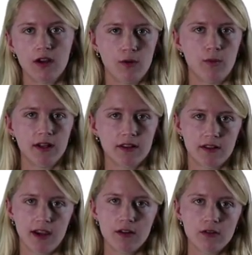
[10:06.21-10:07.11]
while the
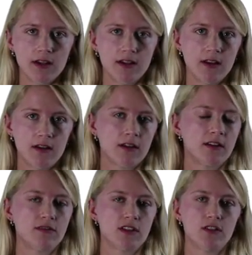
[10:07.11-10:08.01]
array data
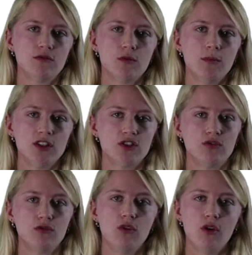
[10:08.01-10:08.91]
gives us information
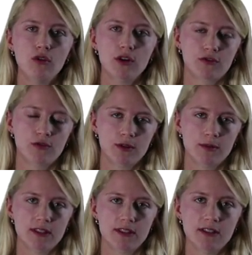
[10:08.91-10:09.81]
to lower
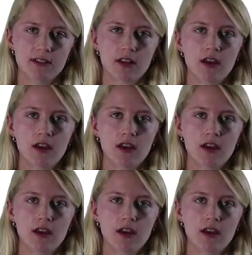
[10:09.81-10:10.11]
frequencies,